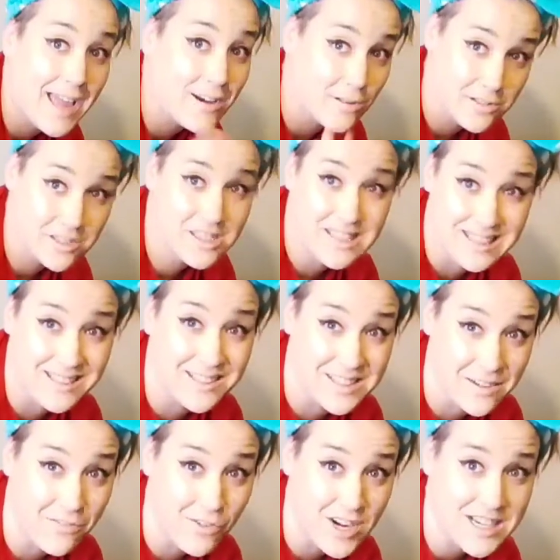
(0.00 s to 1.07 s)
know this is a little
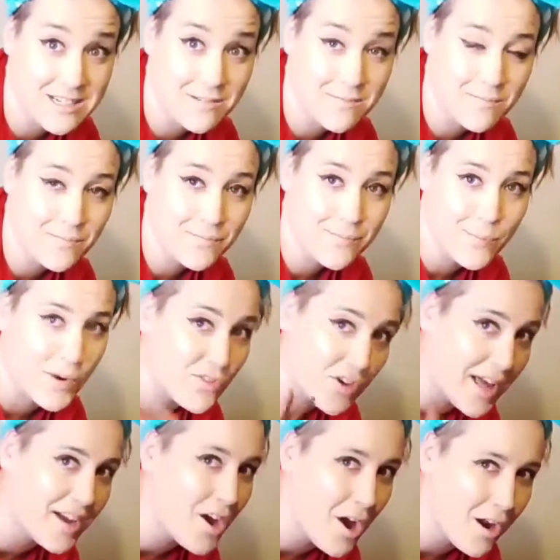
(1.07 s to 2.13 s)
different, but if you're
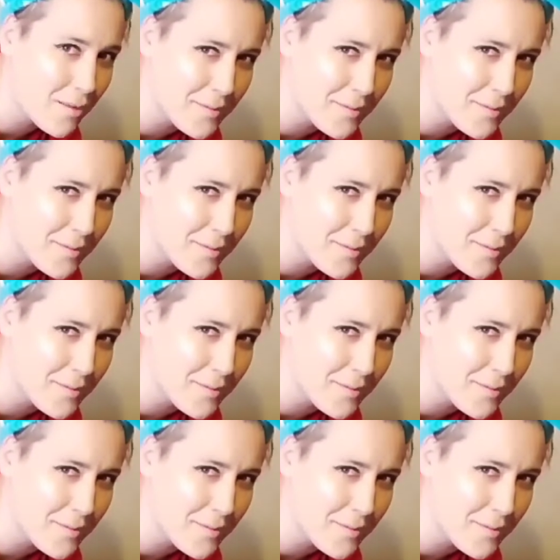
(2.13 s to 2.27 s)
not caught